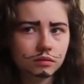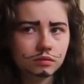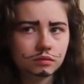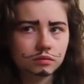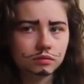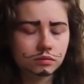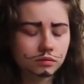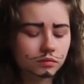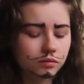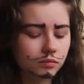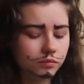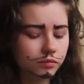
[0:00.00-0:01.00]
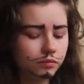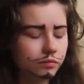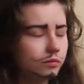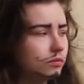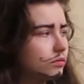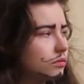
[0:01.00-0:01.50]

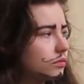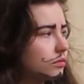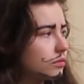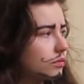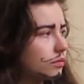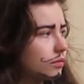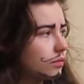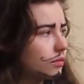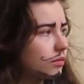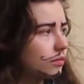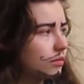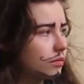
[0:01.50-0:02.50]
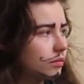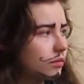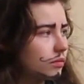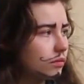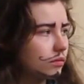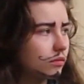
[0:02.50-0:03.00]

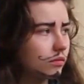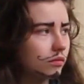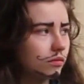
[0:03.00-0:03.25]
(not speaking)